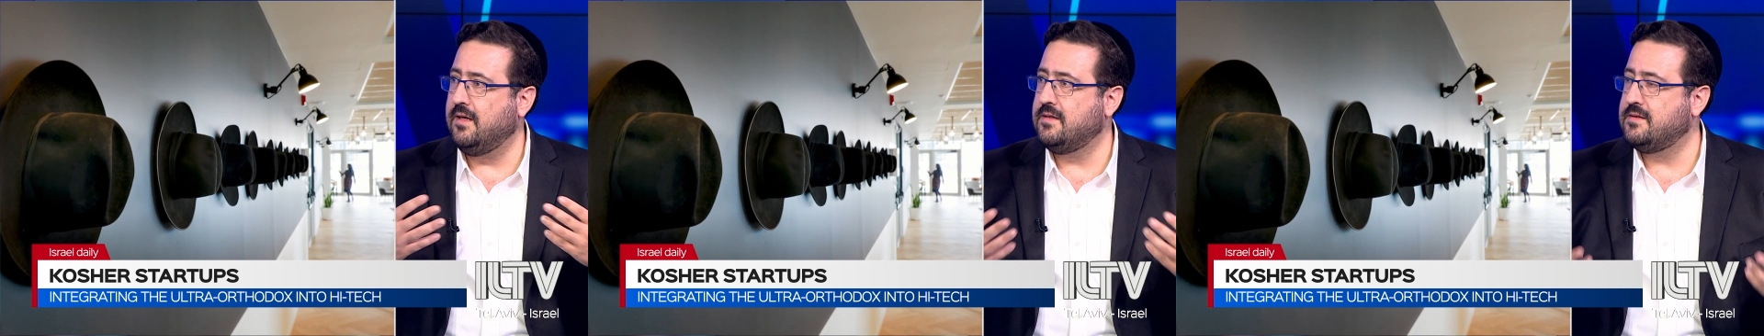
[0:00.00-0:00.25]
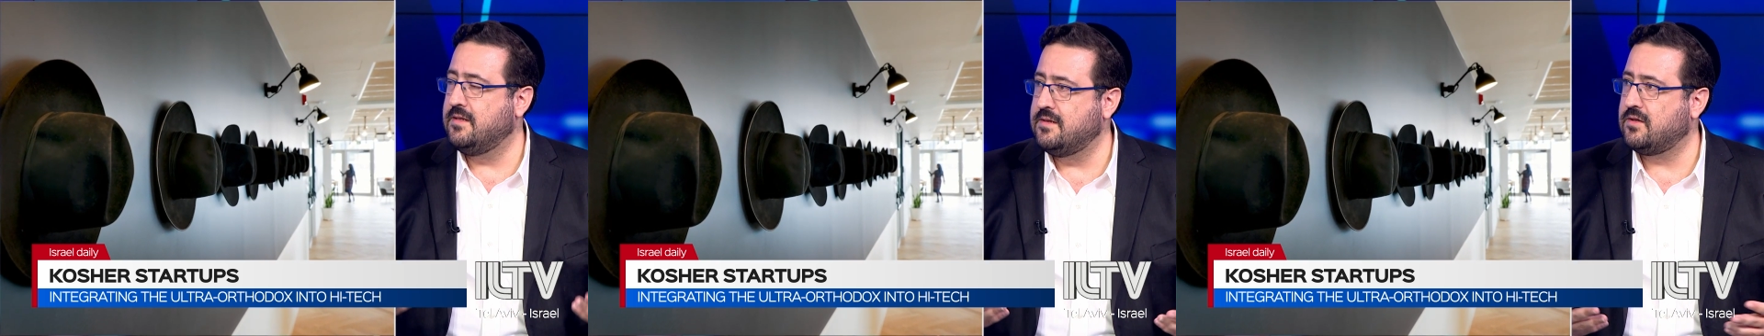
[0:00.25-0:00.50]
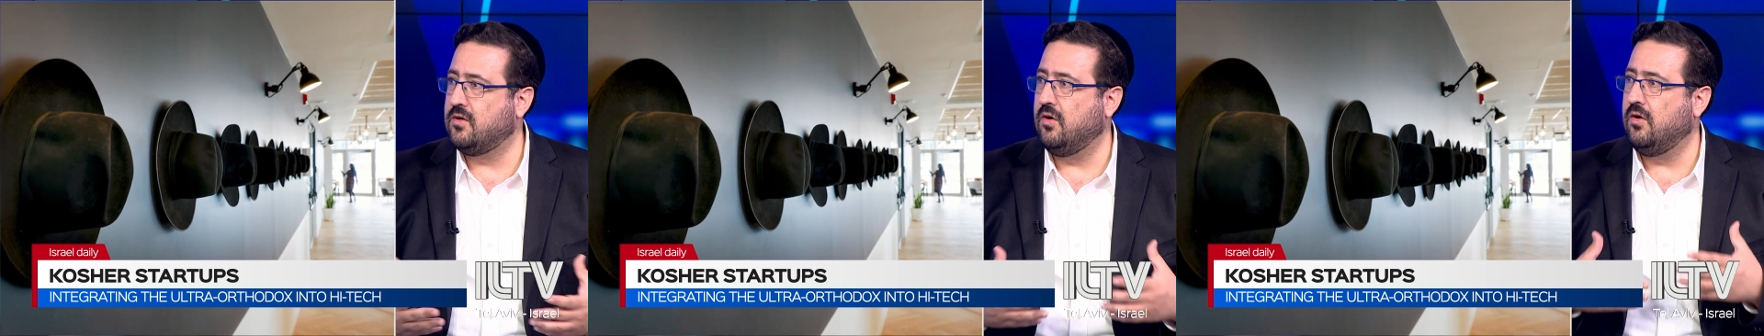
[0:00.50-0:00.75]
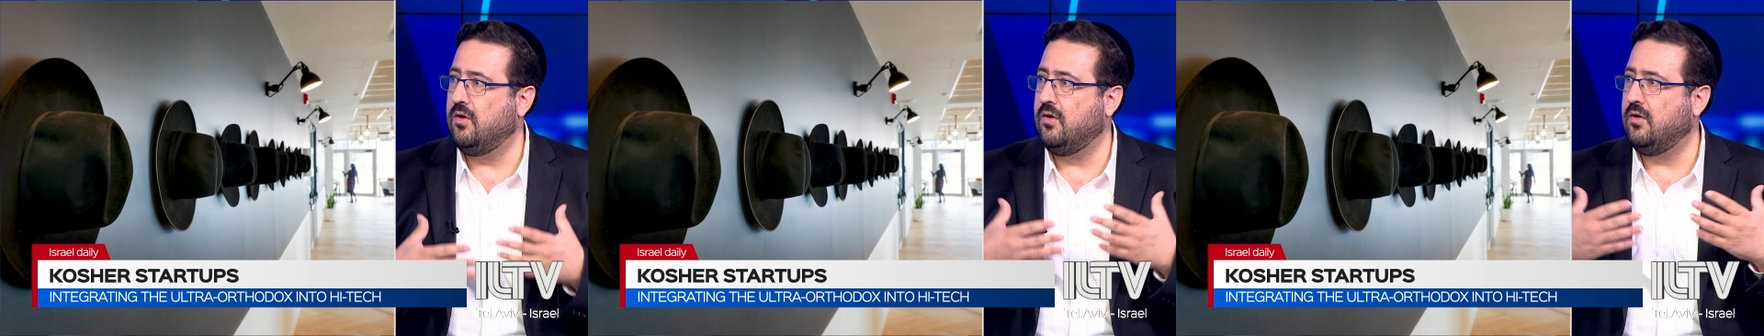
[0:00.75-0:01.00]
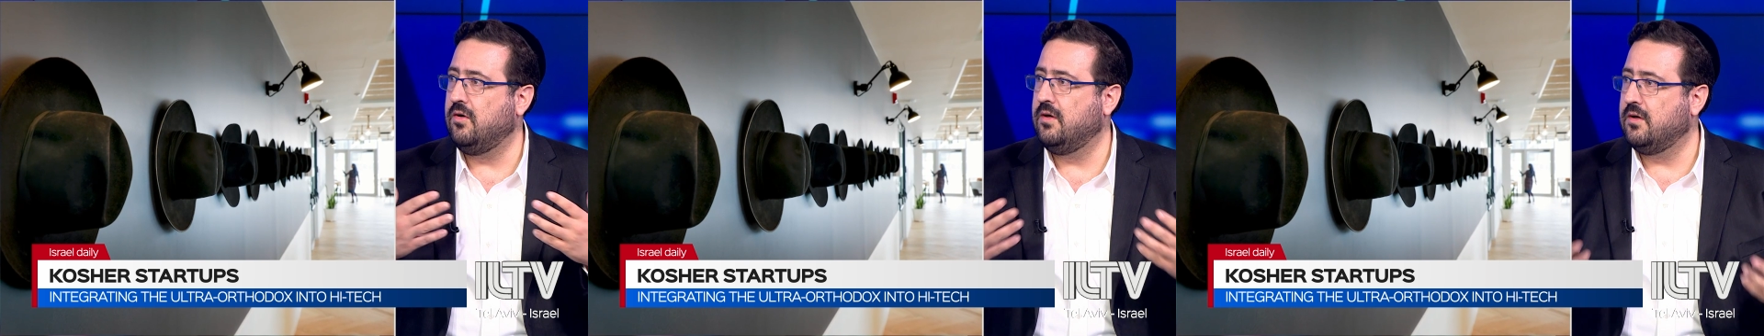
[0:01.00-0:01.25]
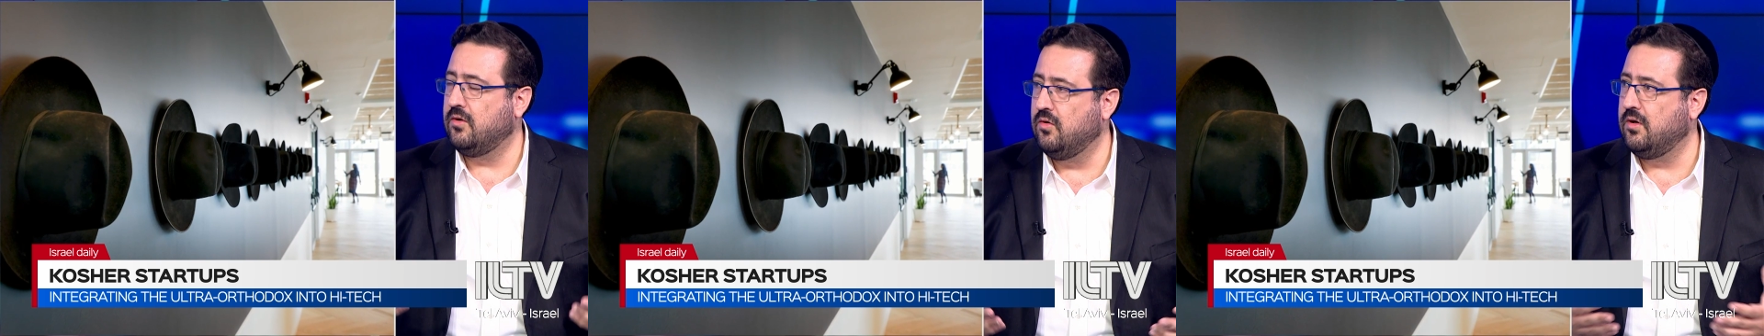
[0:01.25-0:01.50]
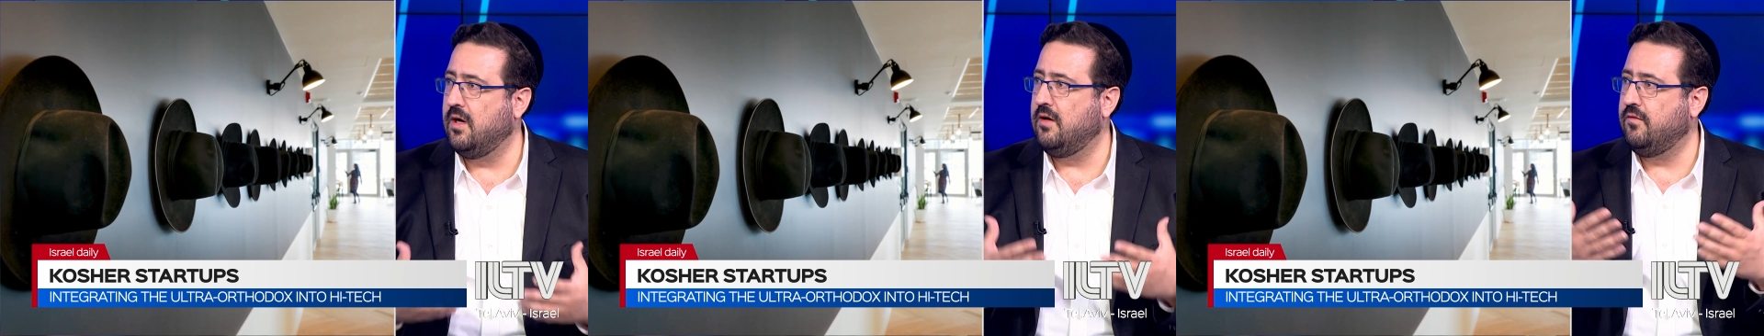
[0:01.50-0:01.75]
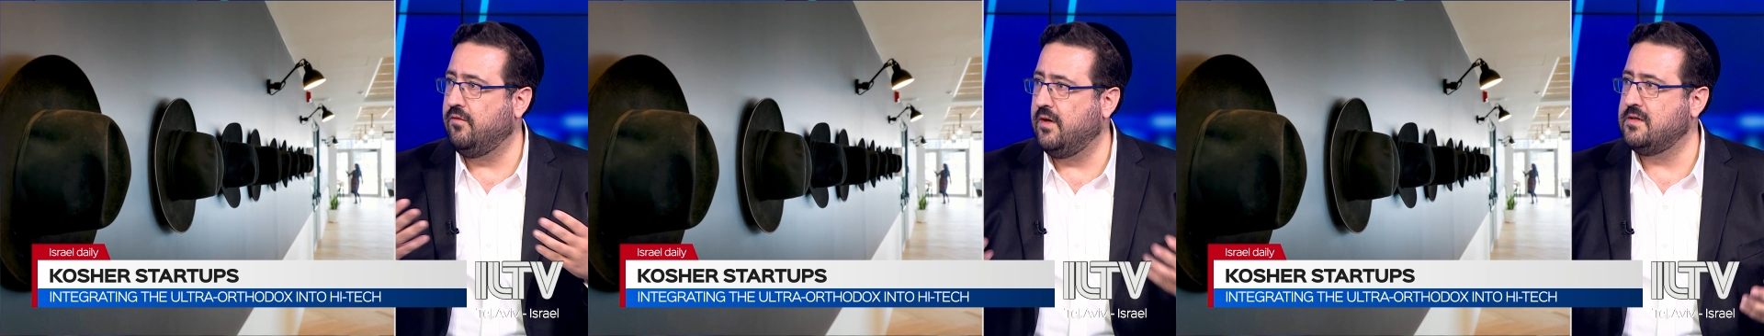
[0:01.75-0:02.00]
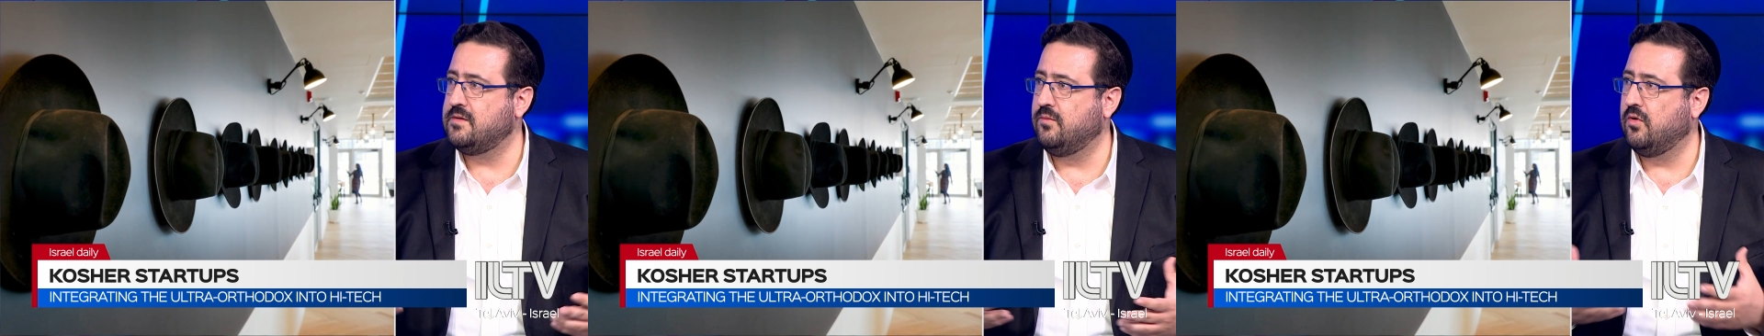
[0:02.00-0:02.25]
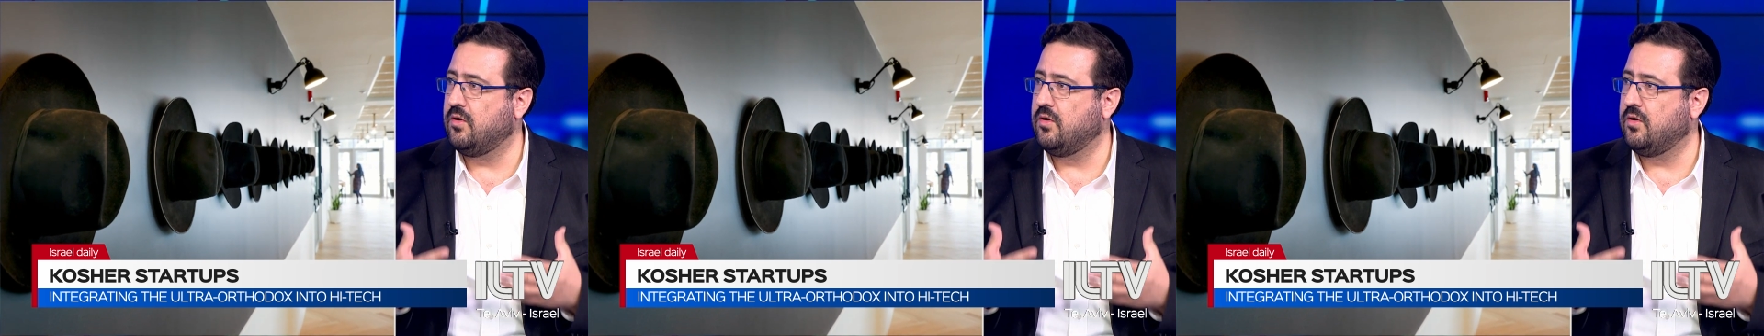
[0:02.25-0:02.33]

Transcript: Cisco, Google, Facebook,